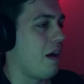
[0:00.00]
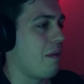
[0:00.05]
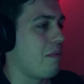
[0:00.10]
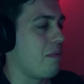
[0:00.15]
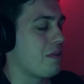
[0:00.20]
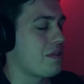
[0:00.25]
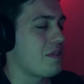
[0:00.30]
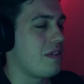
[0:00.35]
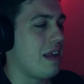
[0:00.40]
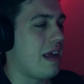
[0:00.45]

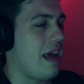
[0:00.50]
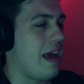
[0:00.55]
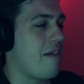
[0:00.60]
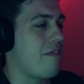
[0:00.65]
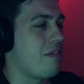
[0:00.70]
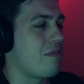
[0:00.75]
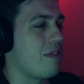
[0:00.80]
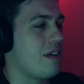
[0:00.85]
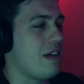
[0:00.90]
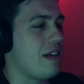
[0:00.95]
wasn't
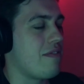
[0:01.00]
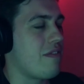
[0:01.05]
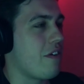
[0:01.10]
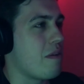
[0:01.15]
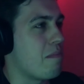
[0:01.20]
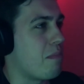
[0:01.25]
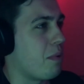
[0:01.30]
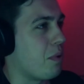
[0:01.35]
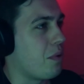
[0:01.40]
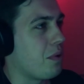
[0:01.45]
ever really
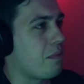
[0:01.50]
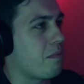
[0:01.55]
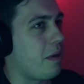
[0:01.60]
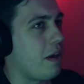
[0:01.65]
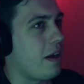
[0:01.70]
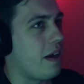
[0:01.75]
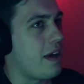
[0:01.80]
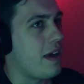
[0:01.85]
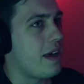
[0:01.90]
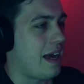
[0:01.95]
very bored
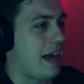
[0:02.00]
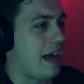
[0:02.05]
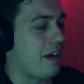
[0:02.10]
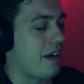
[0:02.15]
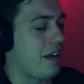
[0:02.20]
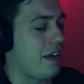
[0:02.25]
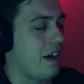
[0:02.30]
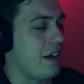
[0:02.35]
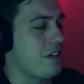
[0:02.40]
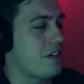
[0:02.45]
by it, and
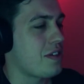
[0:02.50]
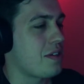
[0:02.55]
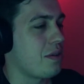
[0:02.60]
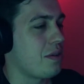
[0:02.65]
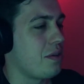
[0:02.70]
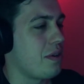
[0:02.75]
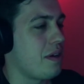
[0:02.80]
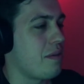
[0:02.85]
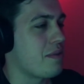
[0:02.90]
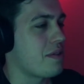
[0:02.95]
I just
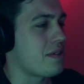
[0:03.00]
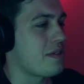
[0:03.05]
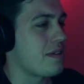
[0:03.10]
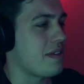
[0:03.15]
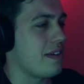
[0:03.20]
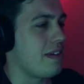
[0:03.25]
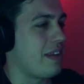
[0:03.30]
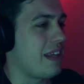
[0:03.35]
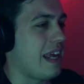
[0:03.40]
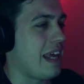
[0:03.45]
thought it
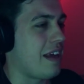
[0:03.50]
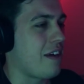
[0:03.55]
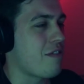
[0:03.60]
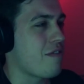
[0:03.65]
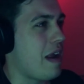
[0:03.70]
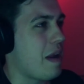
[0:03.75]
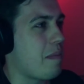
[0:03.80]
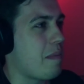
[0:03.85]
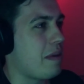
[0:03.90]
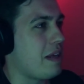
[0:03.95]
was
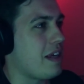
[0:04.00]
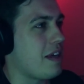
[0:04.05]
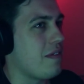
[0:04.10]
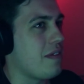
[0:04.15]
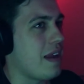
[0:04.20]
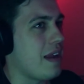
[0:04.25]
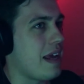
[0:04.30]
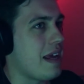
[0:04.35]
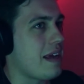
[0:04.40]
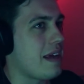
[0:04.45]
incredibly
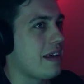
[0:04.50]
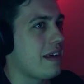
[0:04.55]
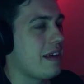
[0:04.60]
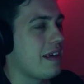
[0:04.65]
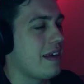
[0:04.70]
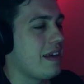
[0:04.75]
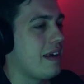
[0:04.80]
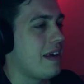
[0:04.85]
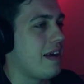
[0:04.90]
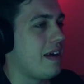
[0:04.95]
unique
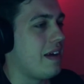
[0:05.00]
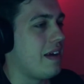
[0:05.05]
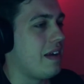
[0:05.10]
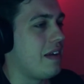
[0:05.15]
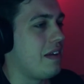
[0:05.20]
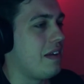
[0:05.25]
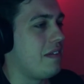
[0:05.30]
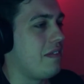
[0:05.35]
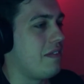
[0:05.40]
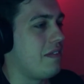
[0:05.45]

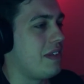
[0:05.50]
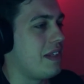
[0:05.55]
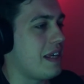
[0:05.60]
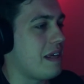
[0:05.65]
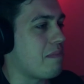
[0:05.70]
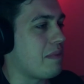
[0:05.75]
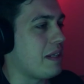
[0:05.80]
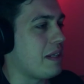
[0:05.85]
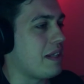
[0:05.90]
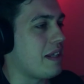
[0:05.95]
and
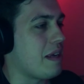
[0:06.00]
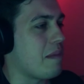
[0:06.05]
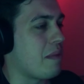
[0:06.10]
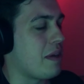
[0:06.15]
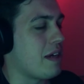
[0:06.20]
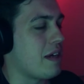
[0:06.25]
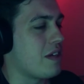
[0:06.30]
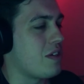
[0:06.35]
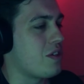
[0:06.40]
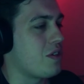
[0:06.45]

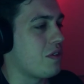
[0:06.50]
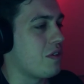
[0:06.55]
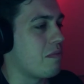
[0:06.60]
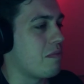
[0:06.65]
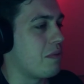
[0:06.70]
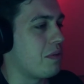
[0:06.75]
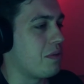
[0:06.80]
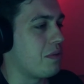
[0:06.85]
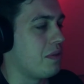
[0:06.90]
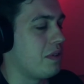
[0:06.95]
deeply
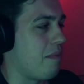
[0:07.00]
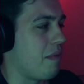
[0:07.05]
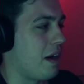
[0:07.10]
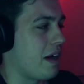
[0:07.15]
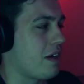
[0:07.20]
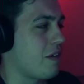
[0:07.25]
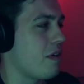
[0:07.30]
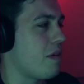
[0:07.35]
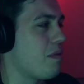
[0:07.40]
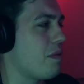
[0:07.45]
enjoyable.
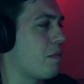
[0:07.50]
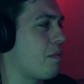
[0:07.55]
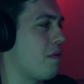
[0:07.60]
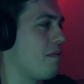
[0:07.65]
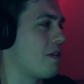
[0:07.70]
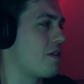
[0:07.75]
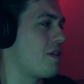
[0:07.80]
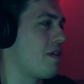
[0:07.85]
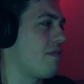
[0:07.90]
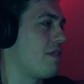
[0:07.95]
I agree with
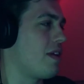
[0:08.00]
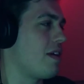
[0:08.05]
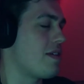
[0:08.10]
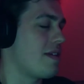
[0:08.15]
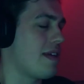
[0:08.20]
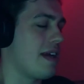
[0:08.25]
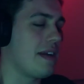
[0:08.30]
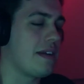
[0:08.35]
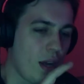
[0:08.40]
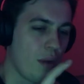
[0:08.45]
pretty much everything you
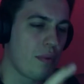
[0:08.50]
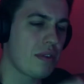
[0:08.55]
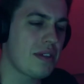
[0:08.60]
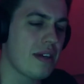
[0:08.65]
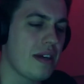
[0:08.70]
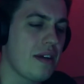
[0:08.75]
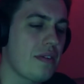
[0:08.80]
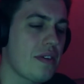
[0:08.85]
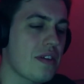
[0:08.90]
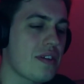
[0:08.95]
said. I will
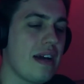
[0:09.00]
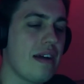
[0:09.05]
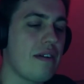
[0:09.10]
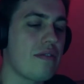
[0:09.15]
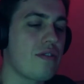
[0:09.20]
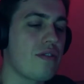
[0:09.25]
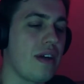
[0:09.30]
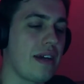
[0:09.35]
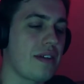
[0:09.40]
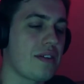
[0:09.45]
say on the
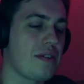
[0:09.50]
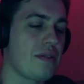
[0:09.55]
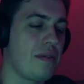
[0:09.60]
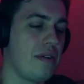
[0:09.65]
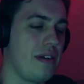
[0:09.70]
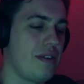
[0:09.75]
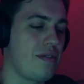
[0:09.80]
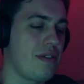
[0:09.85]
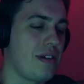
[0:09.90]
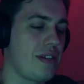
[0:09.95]
soundtrack, it's
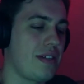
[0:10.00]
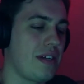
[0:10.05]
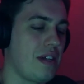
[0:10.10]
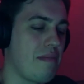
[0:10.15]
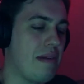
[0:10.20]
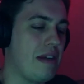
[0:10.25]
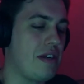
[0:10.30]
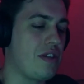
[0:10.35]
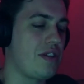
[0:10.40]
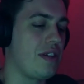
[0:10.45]
quite interesting
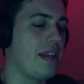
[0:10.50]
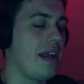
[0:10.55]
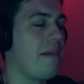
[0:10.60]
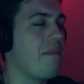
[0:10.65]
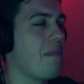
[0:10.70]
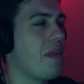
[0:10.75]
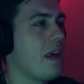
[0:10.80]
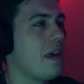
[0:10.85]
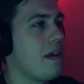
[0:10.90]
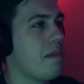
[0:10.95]
you mentioned
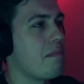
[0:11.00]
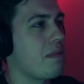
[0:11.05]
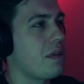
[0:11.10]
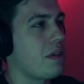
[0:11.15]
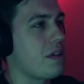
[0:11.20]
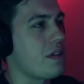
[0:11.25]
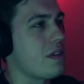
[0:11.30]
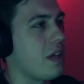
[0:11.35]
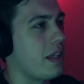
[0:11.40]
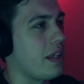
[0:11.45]
that,
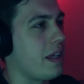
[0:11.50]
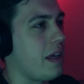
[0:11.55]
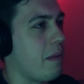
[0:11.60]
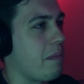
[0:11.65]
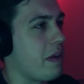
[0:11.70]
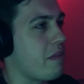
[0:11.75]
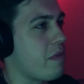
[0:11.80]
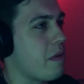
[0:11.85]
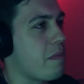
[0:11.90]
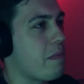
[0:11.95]
because I
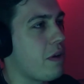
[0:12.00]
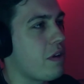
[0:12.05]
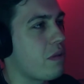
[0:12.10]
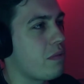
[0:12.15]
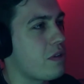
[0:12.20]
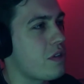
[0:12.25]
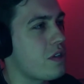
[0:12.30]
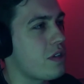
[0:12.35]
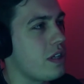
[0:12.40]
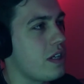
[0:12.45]
believe we both
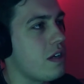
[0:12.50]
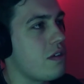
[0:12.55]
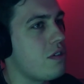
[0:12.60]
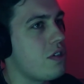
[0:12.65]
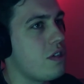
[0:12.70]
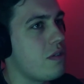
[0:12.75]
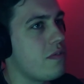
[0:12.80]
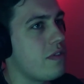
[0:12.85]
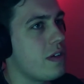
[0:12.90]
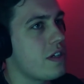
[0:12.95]
watched the
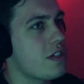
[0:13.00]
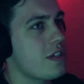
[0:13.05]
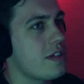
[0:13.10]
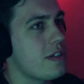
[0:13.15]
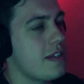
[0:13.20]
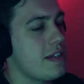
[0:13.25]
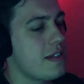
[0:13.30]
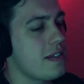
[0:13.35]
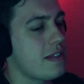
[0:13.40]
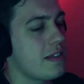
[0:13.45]
YouTube version
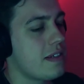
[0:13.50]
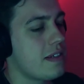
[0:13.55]
of this.